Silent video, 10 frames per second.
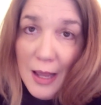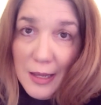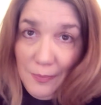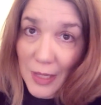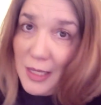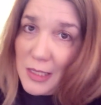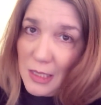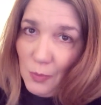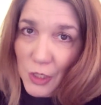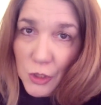kids
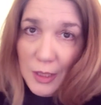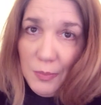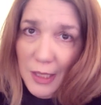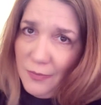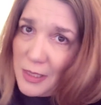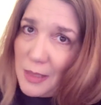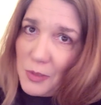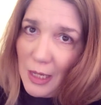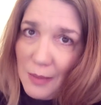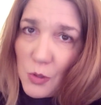especially, but even
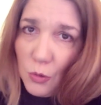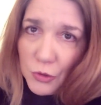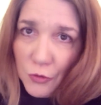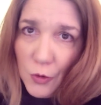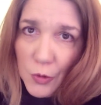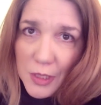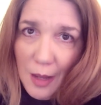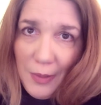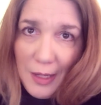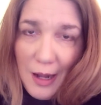sometimes older folks
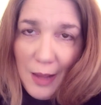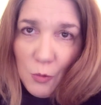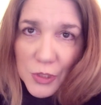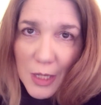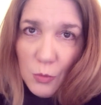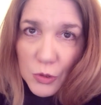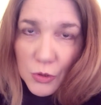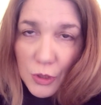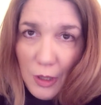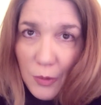come in and will say, well,
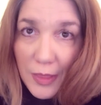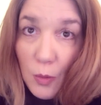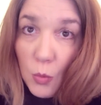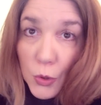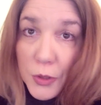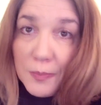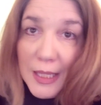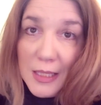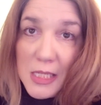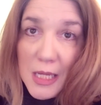do you know what that word
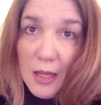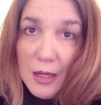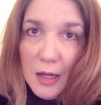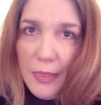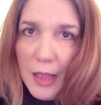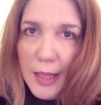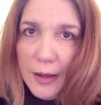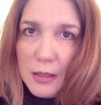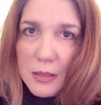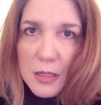means? And they're
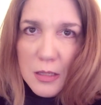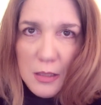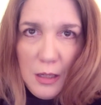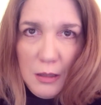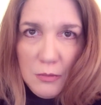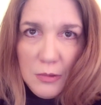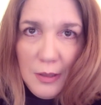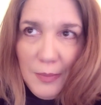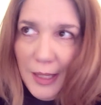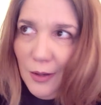like, no.
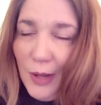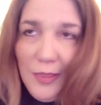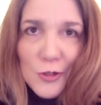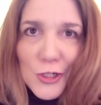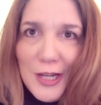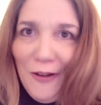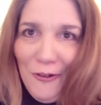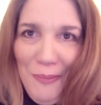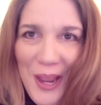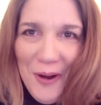I'm like, okay, there should never
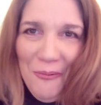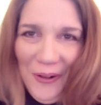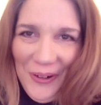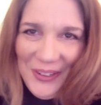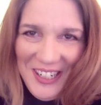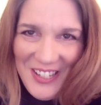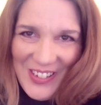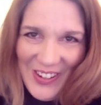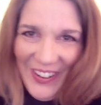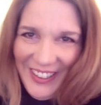be a word in a
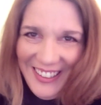song